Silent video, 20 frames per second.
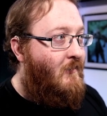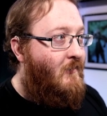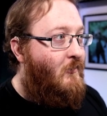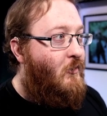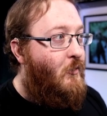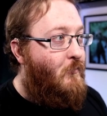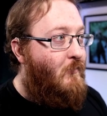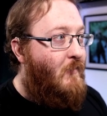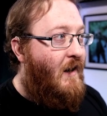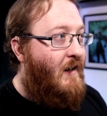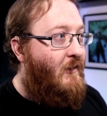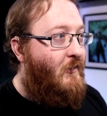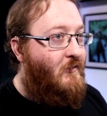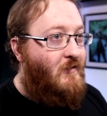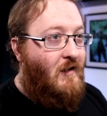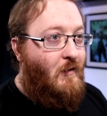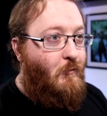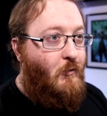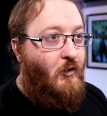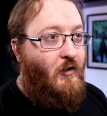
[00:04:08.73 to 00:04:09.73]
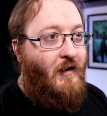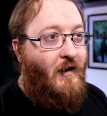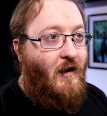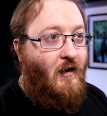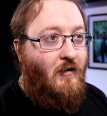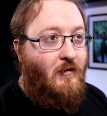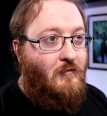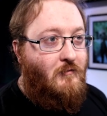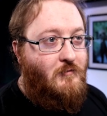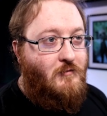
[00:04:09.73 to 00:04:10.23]
Koop Miners and
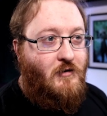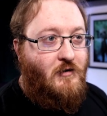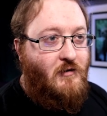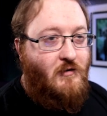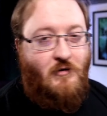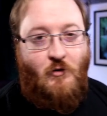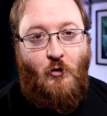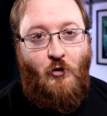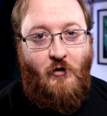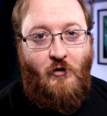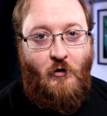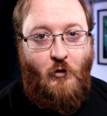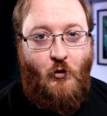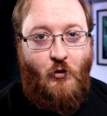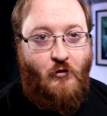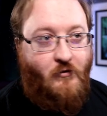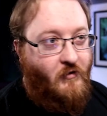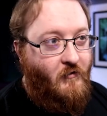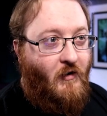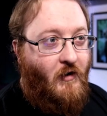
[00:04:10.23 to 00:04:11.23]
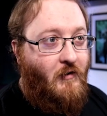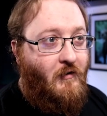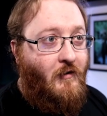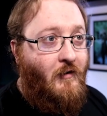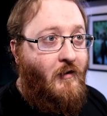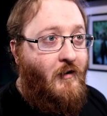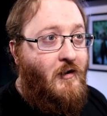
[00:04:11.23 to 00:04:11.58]
Muriel, just scoring the goals for fun.